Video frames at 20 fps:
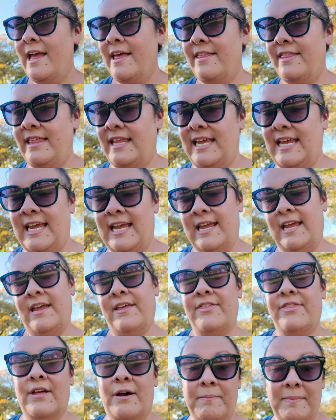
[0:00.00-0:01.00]
the
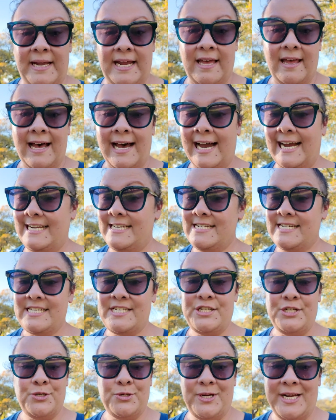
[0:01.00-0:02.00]
thumbnail, I just
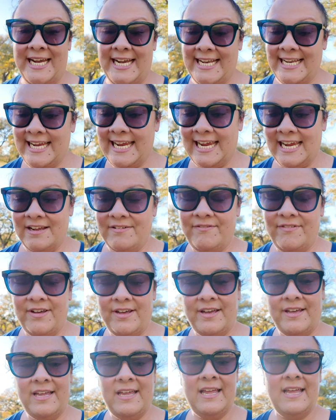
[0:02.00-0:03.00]
do it in
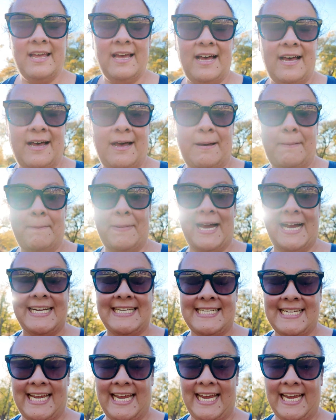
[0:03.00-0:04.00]
Canva. I
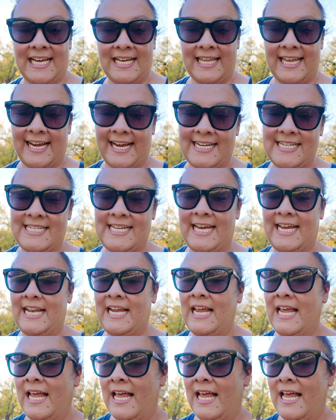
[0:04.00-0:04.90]
take, like I said,